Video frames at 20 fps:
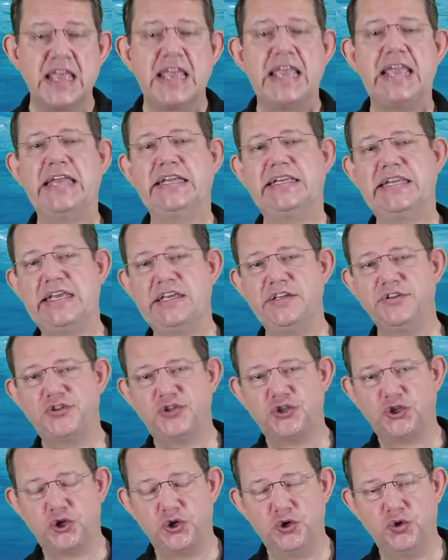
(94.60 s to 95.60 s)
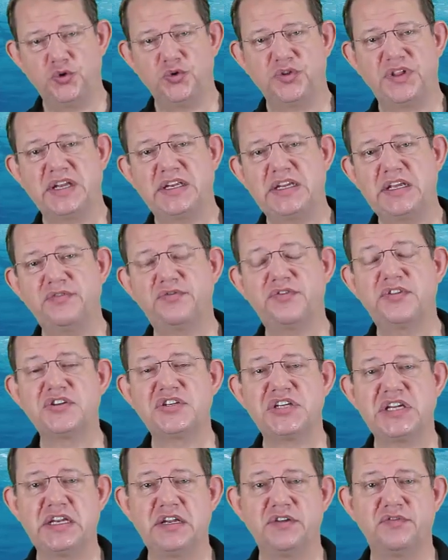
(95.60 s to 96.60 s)
It is true that if this
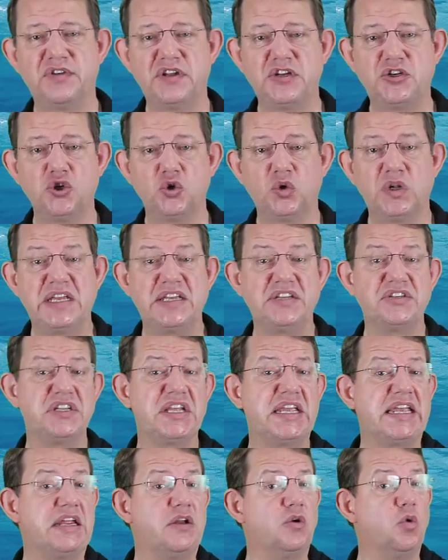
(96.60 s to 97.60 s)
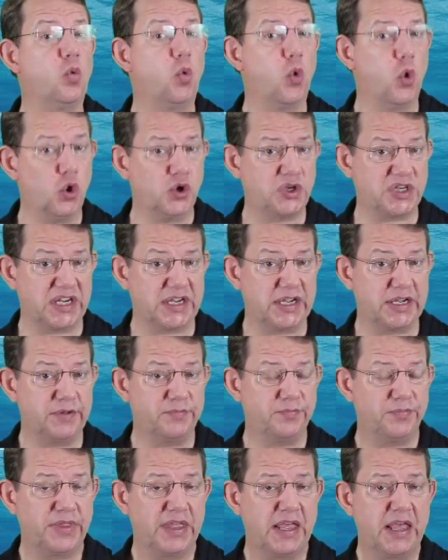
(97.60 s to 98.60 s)
individual is in water,
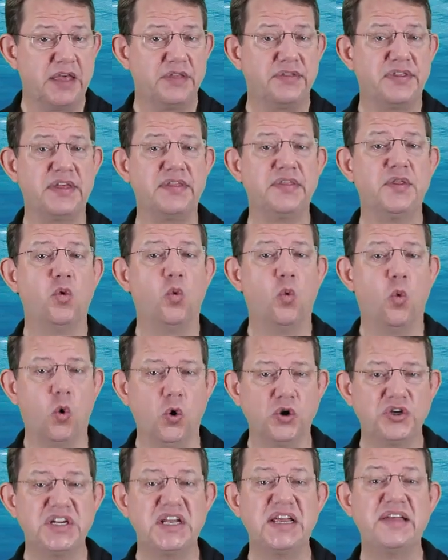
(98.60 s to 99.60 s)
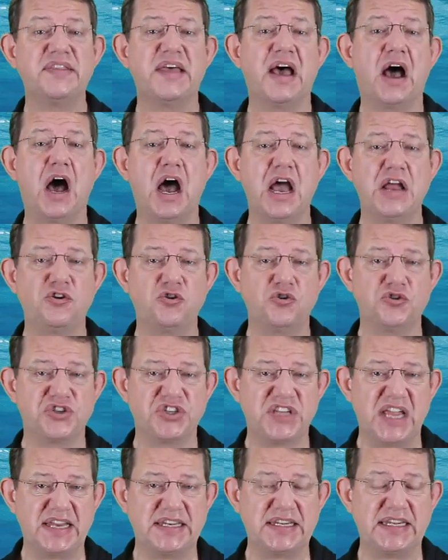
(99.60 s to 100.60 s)
then the water and the
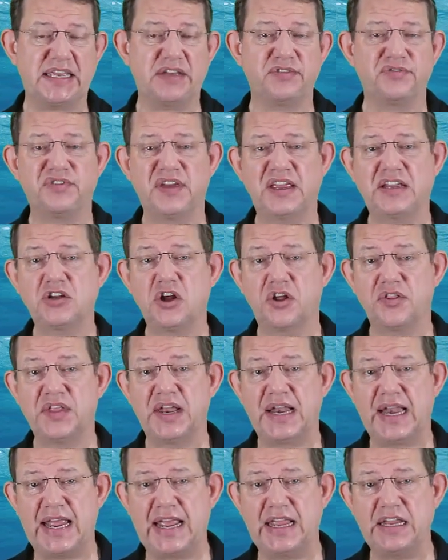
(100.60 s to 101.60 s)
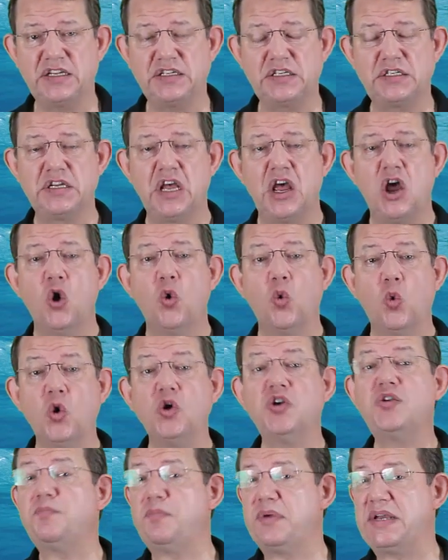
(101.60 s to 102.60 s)
hydrostatic effect on the legs
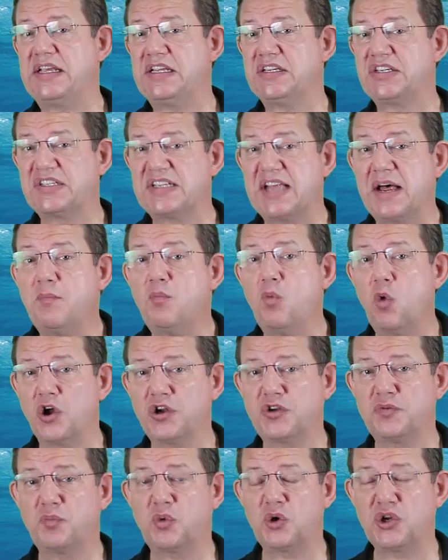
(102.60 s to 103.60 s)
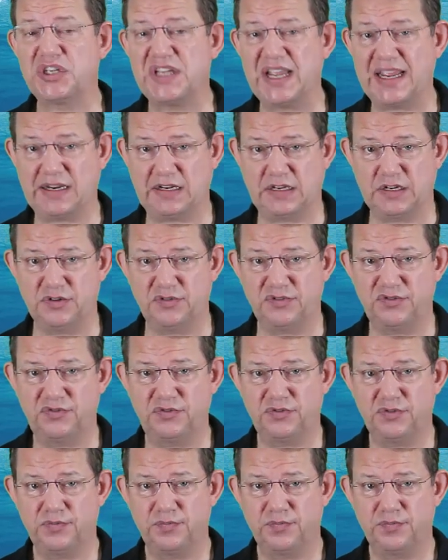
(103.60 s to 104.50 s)
would be somewhat protective.